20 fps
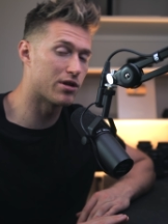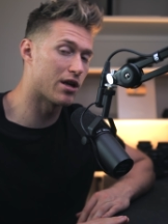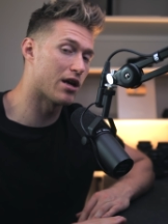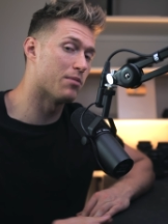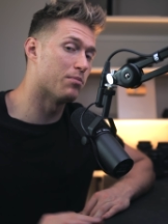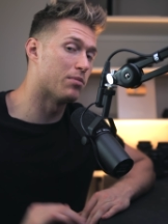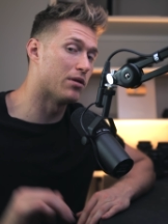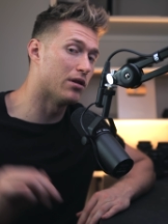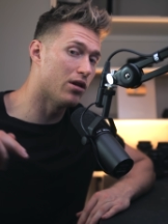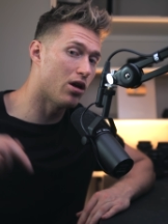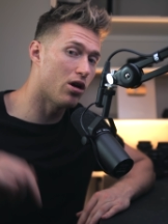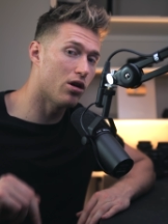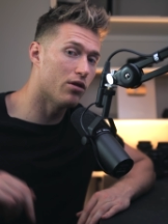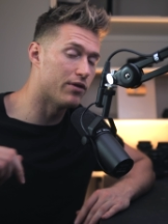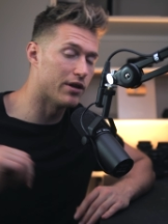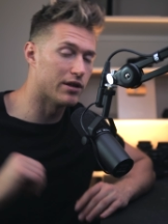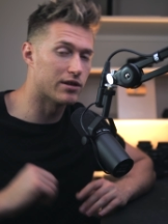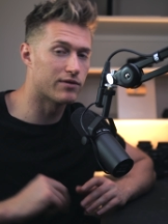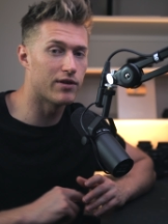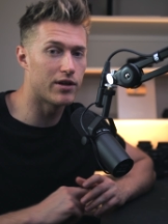down below of
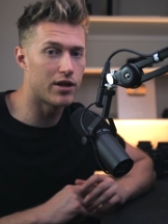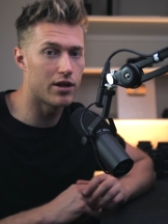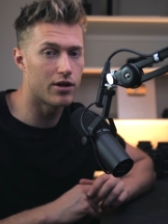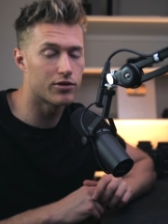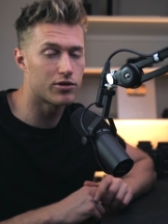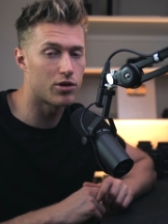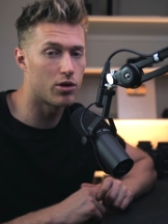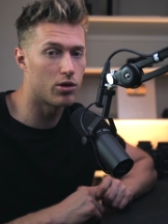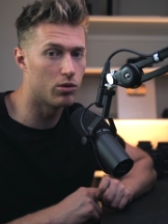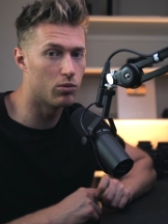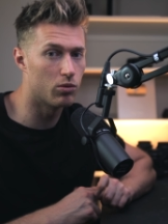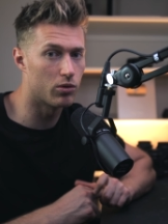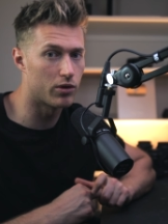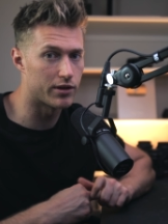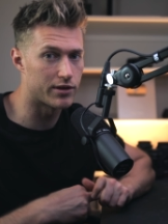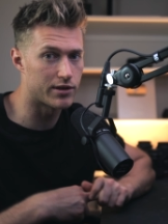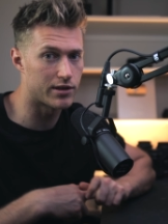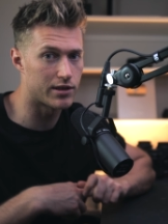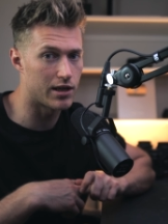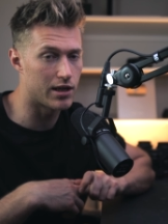these videos who you want
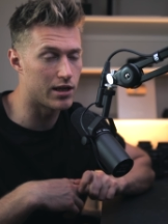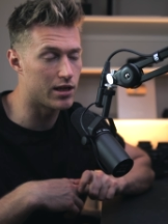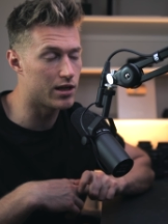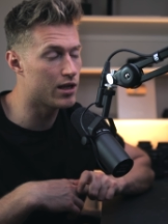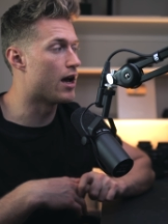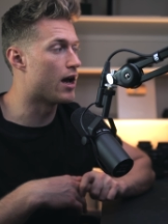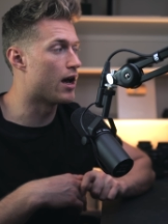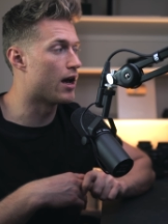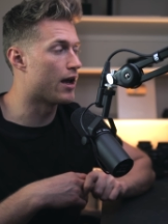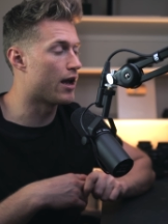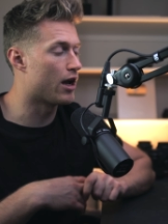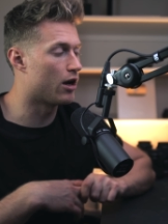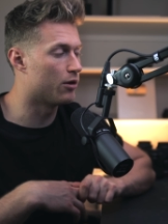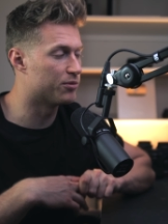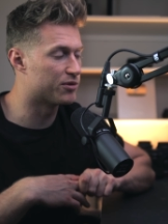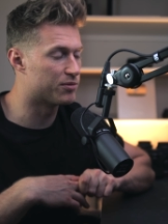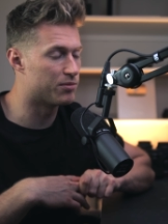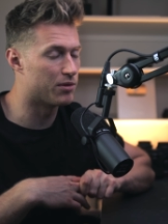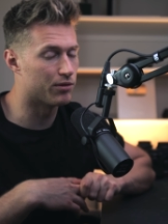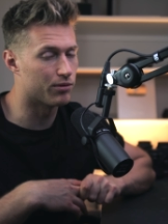to see.
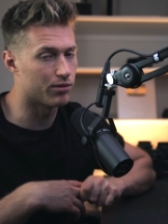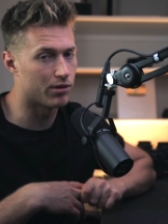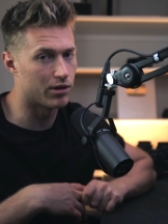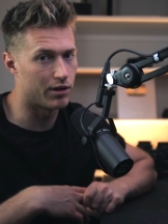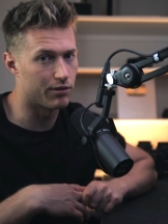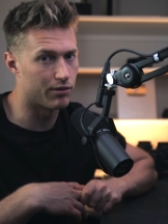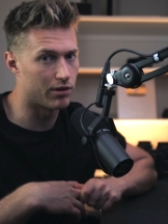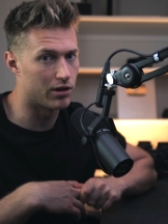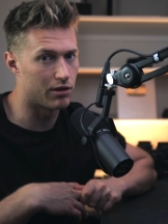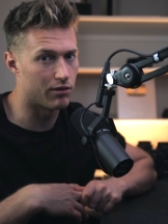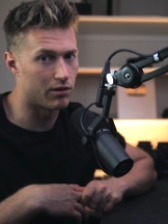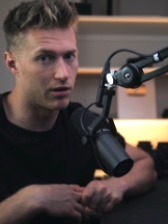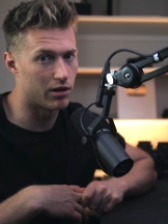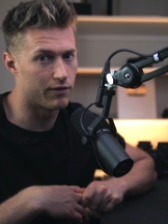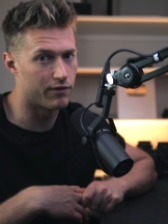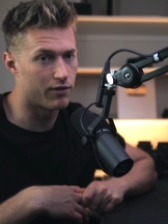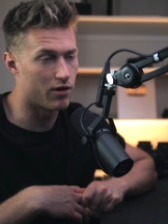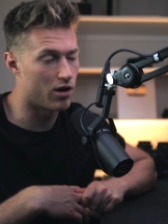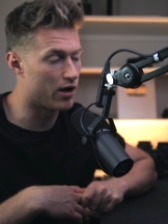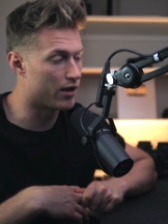Helps me really
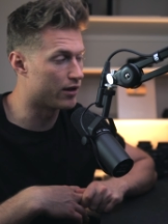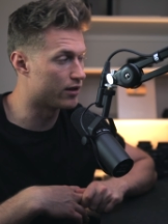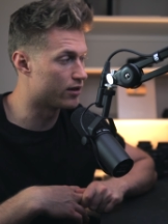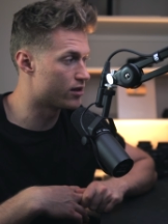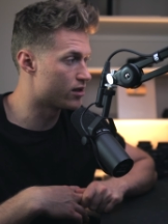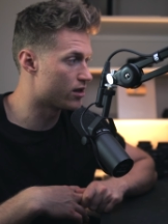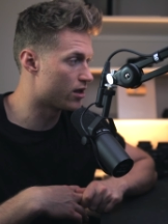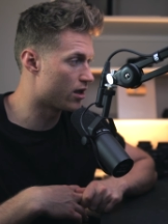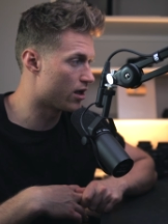find